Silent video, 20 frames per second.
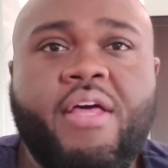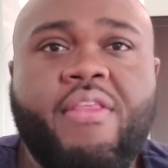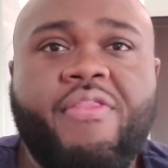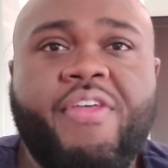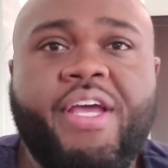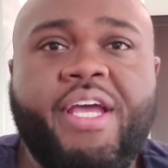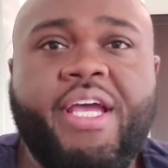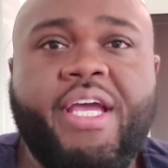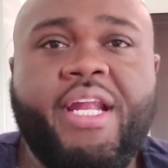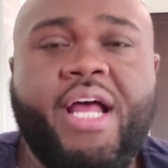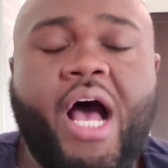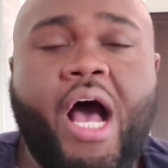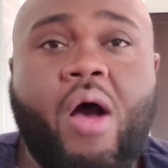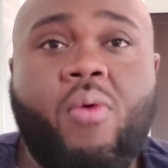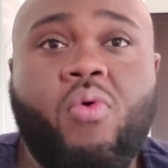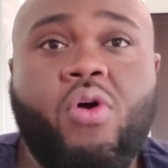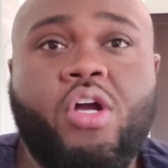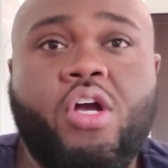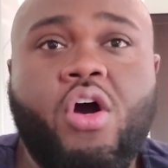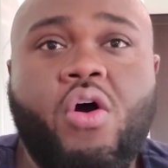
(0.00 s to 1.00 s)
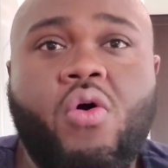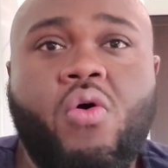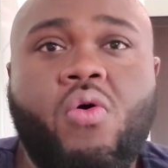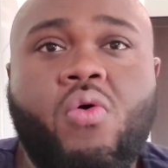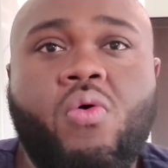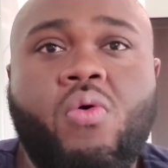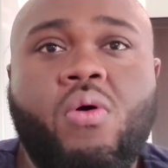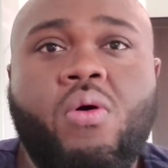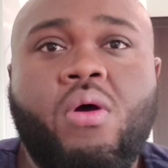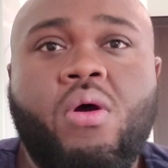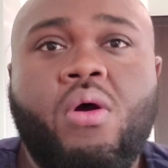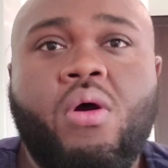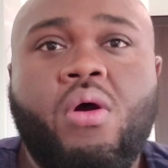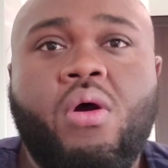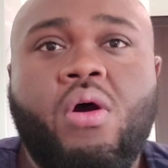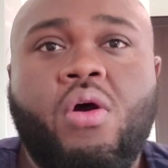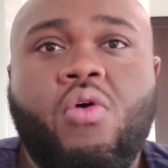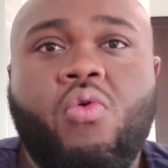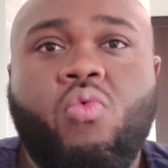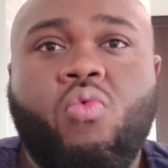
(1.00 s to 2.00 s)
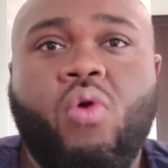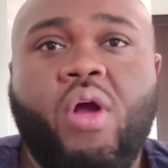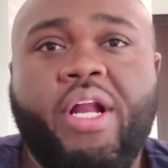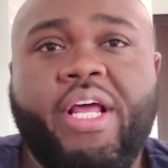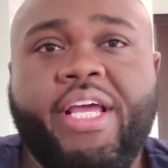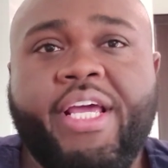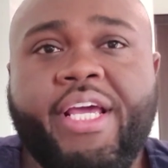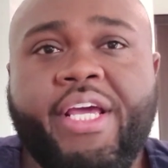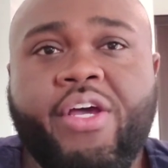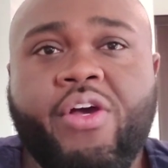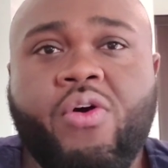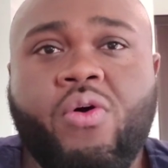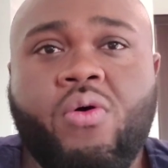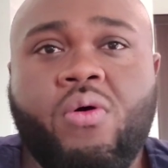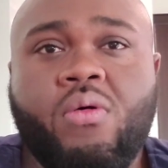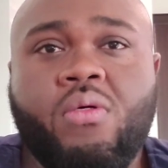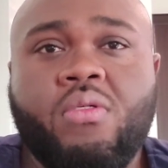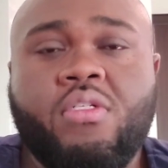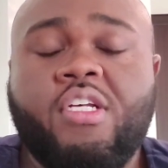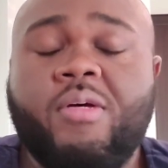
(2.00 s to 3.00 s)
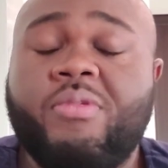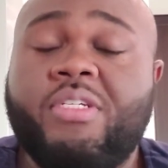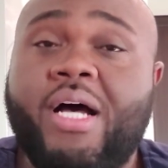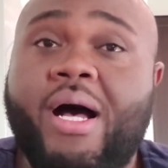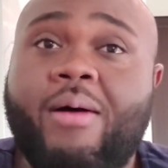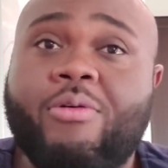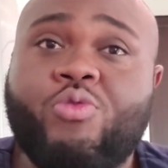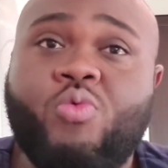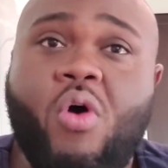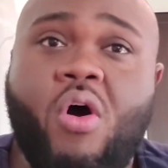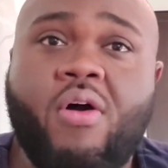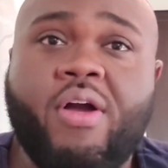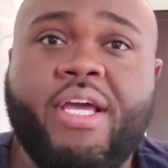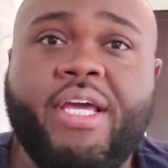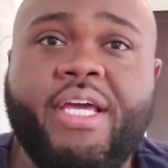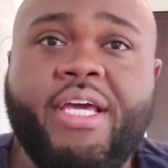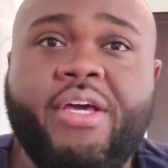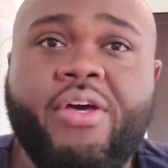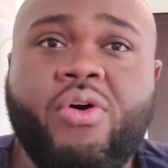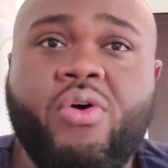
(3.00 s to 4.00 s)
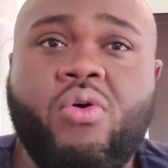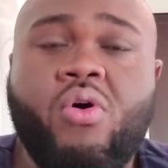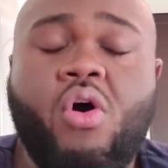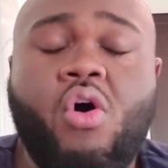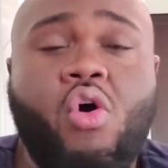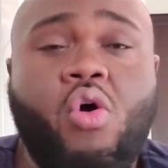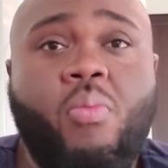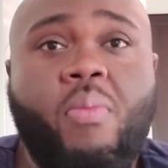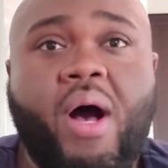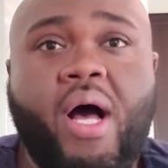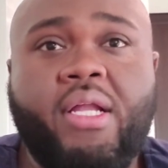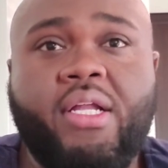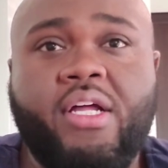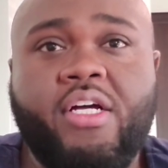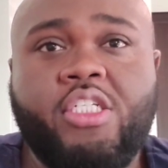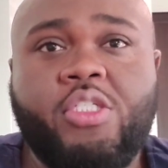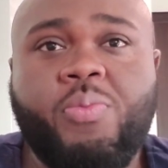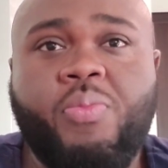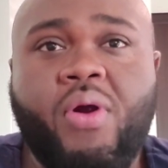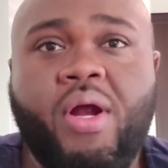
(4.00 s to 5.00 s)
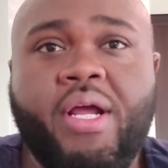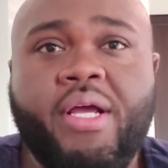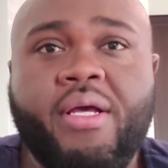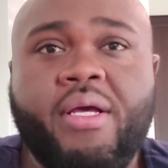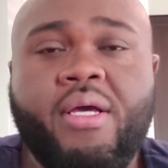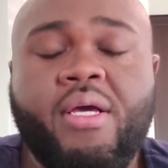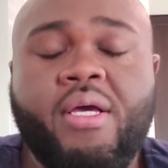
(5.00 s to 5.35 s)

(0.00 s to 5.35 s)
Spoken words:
Then I would go run a hill, sometimes walk a hill on my lunch break.